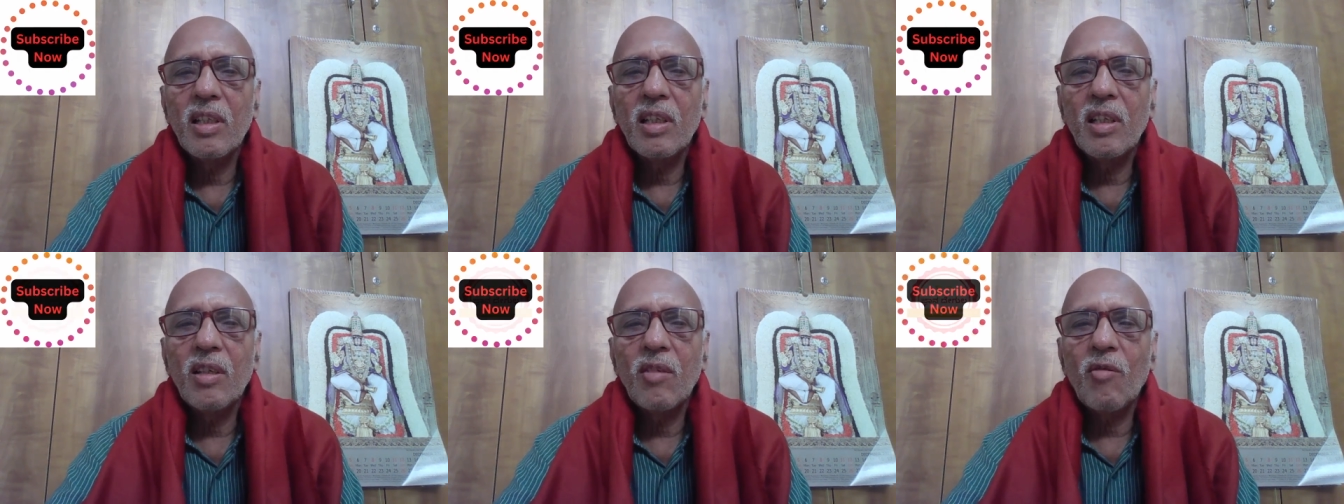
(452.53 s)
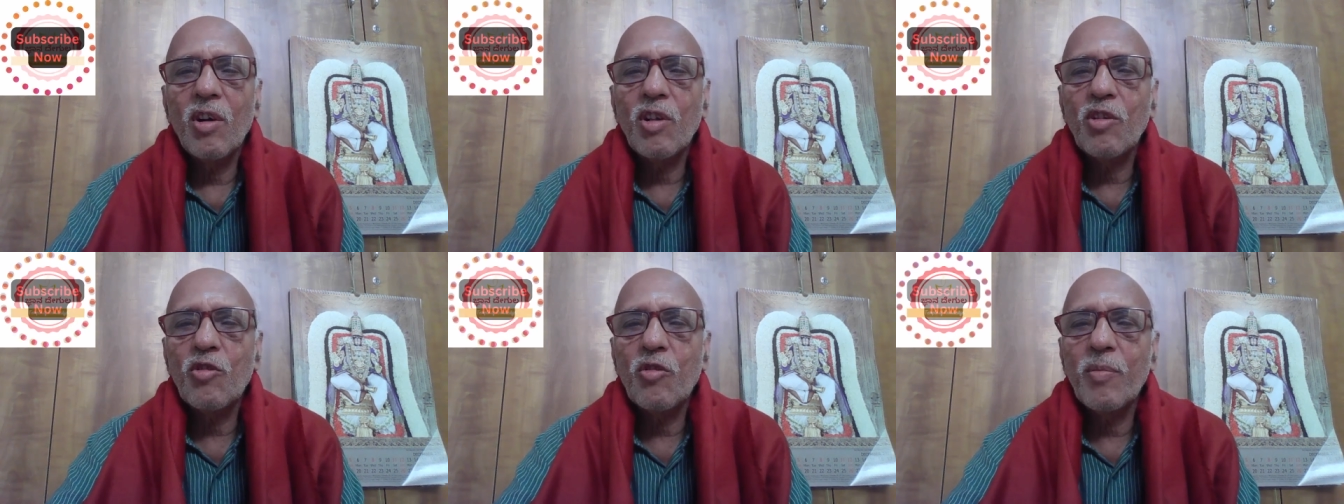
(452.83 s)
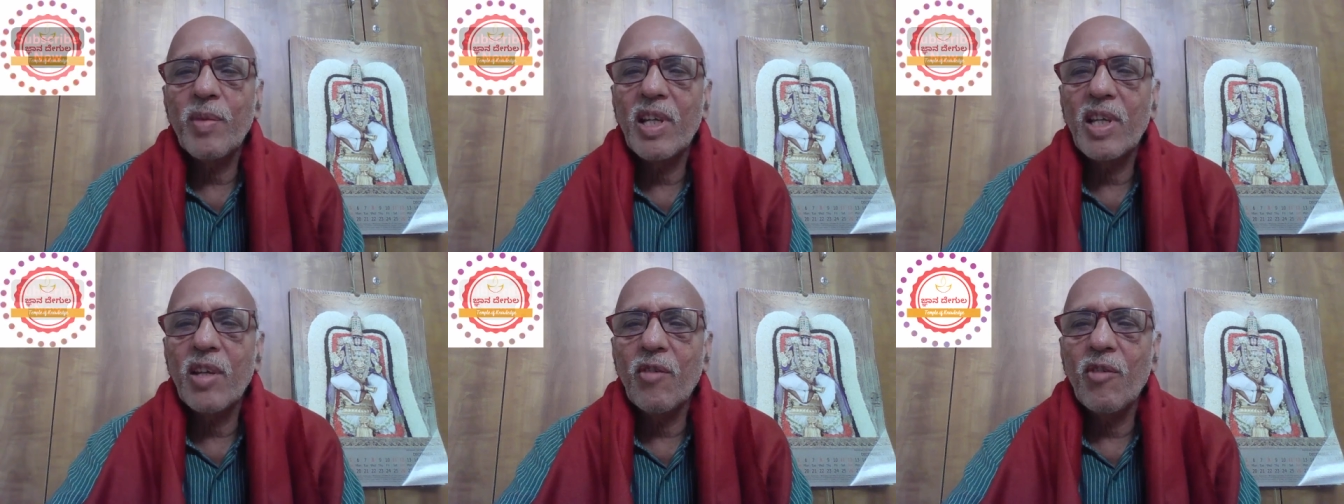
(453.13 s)
he was
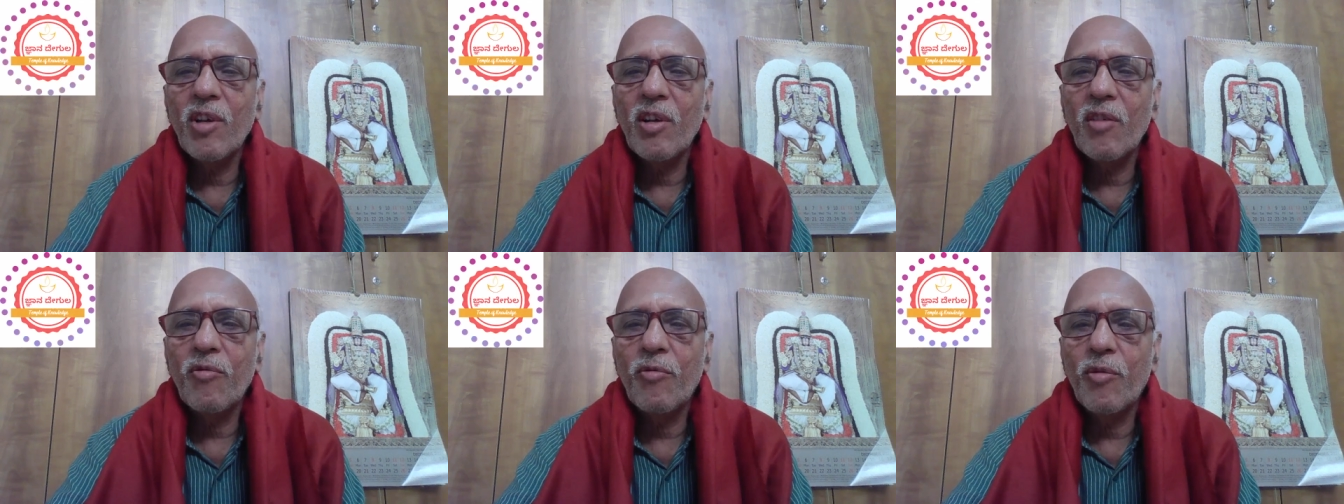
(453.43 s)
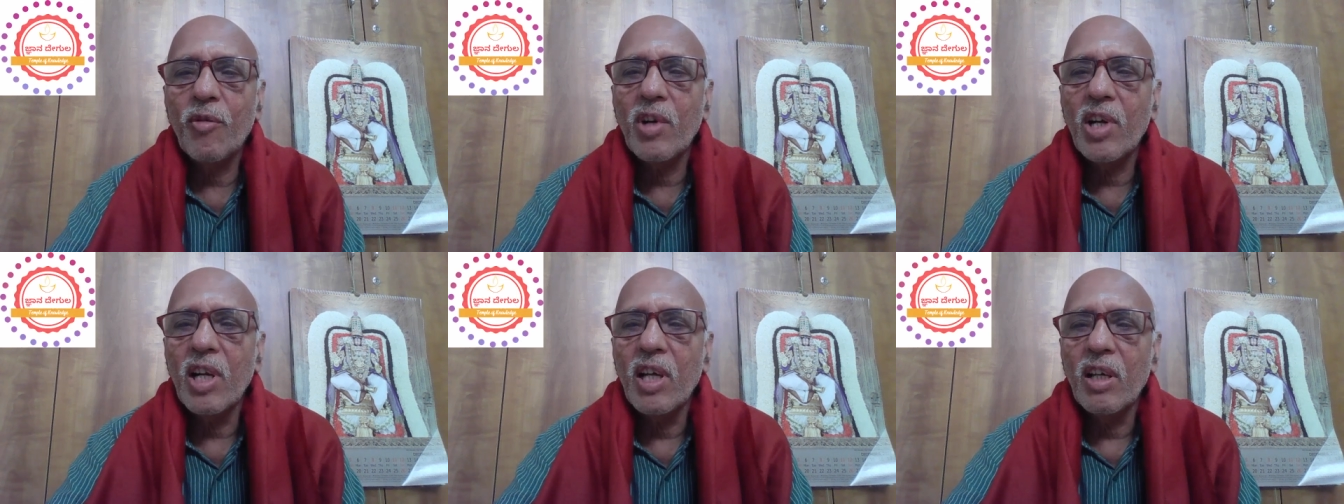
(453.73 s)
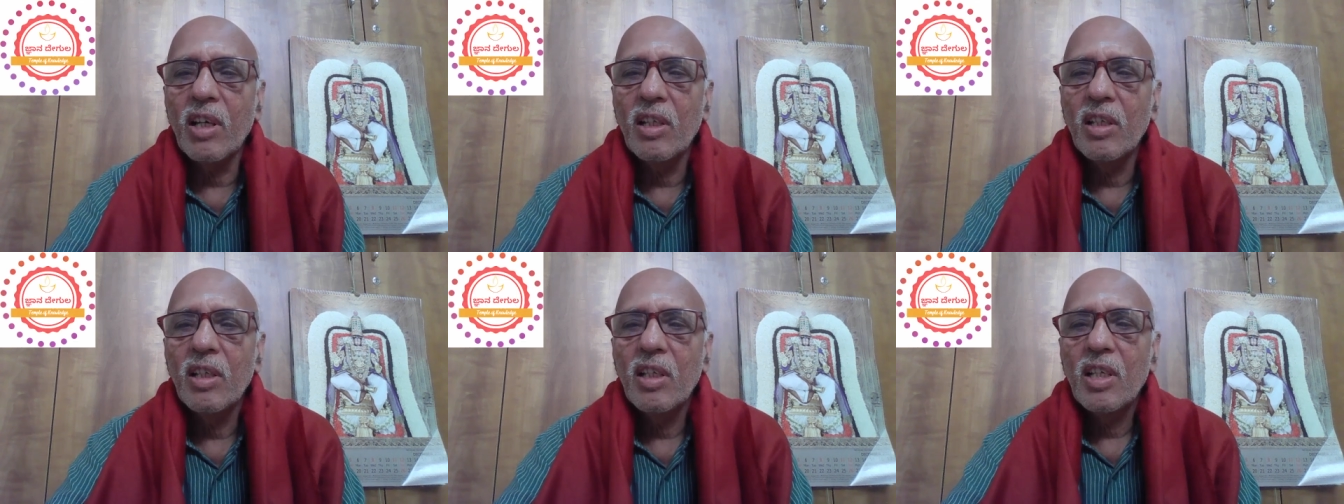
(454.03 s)
to be given
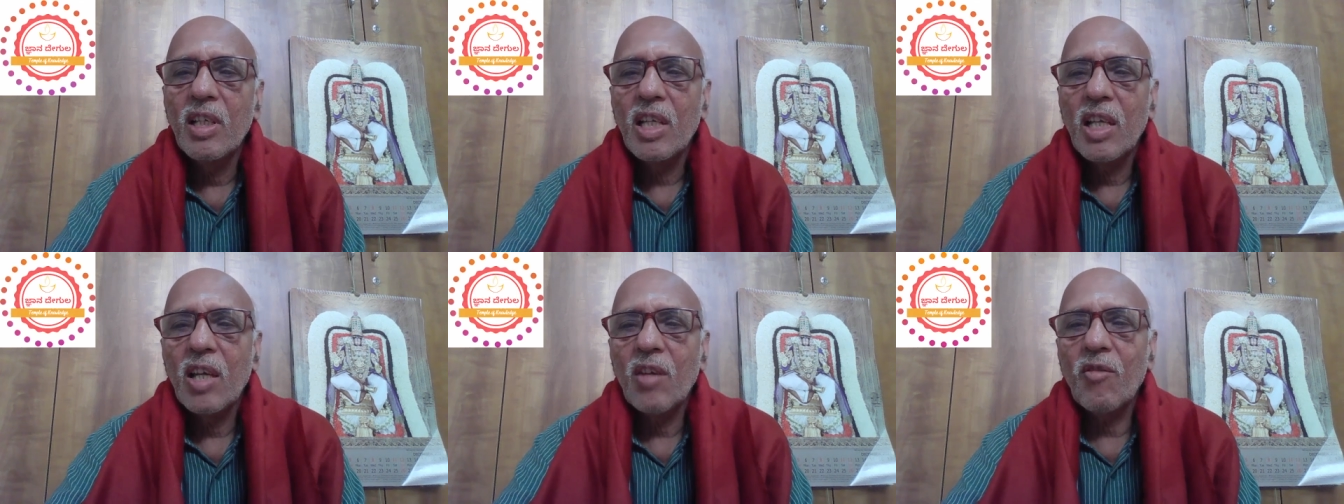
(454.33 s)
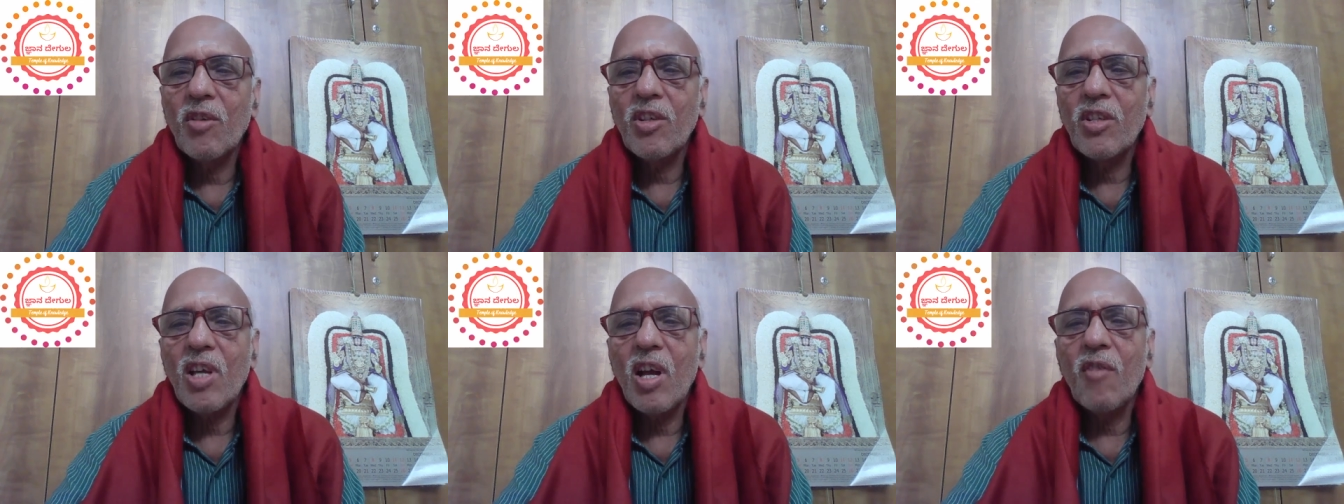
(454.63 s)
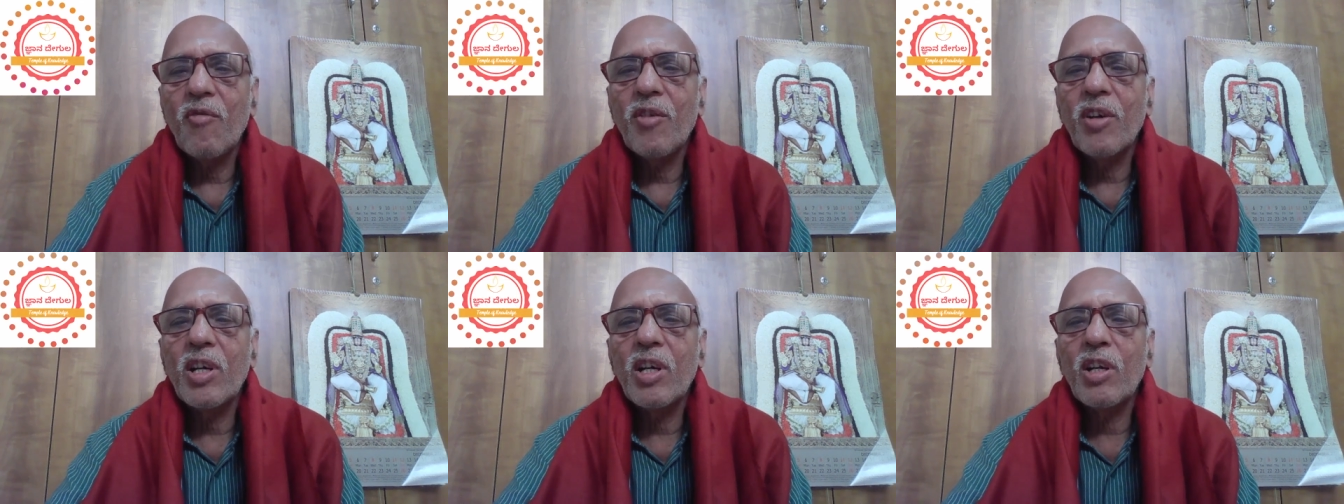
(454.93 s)
food, he was
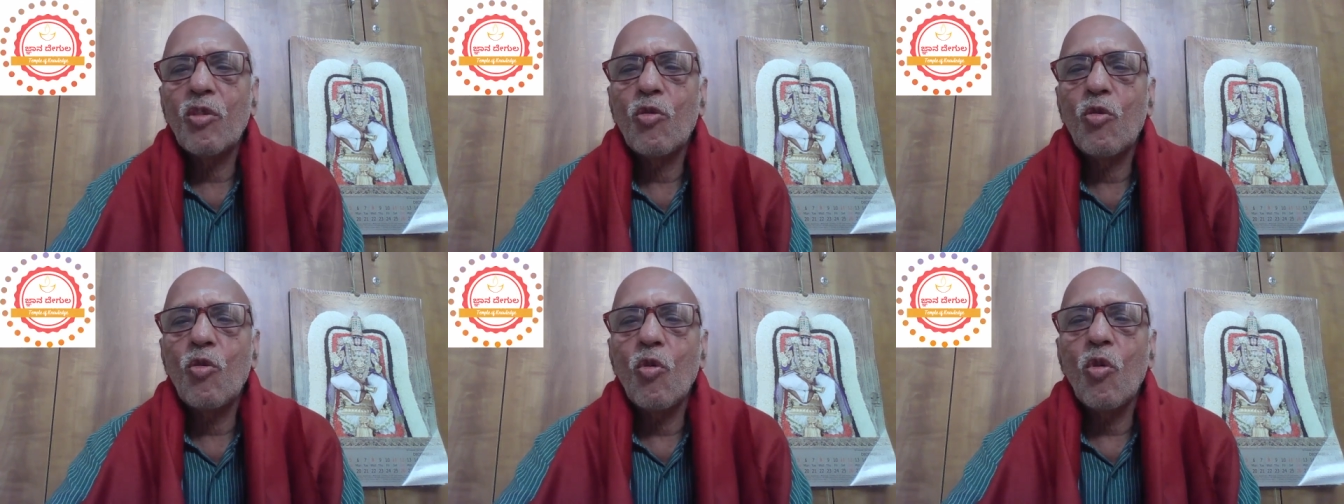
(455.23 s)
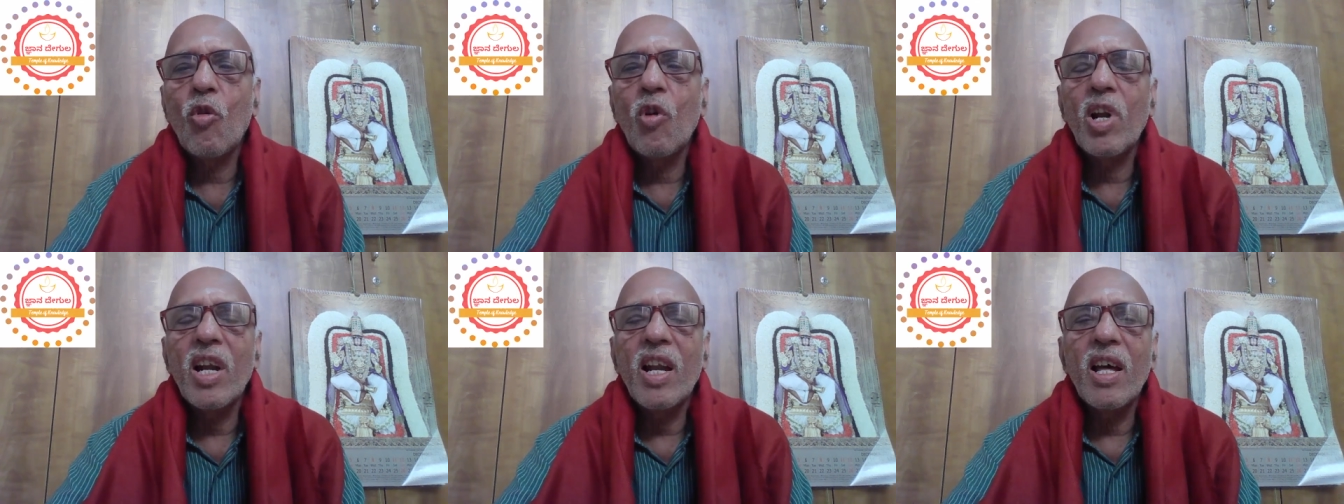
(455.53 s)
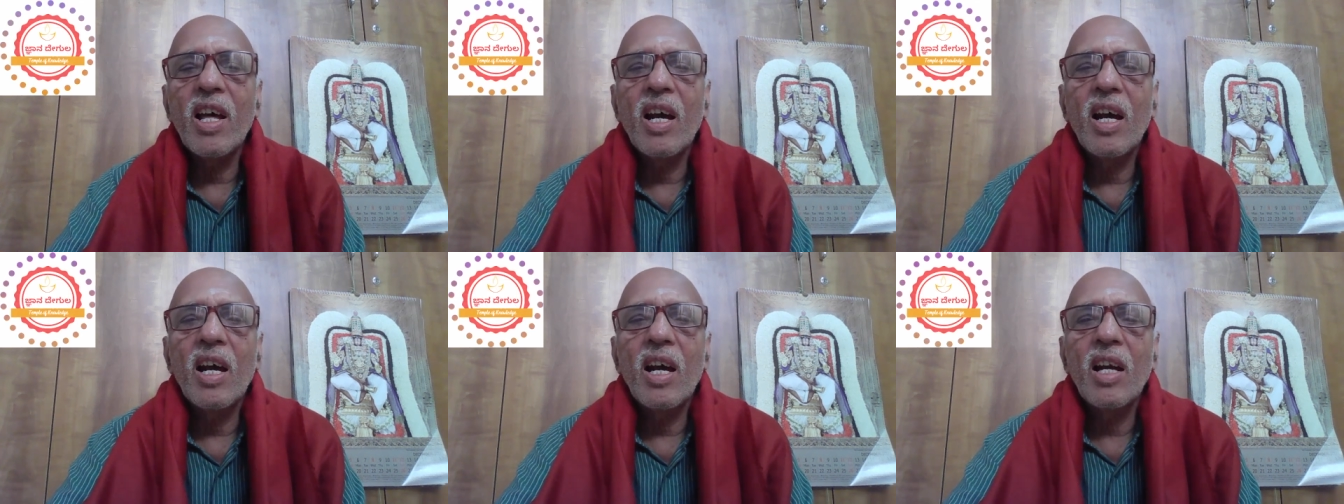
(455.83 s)
offered gold